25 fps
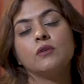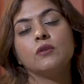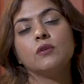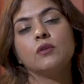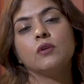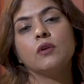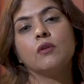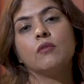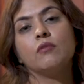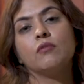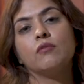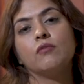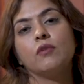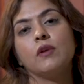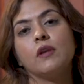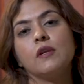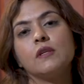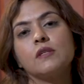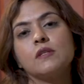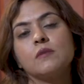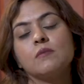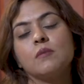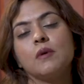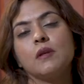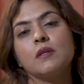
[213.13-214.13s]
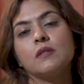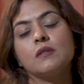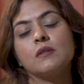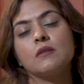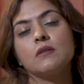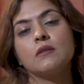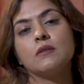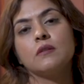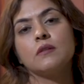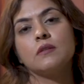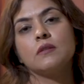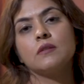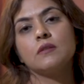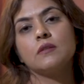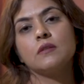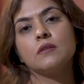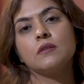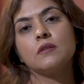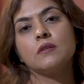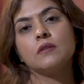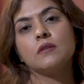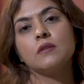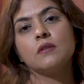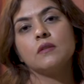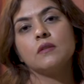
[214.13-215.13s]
to your face muscles,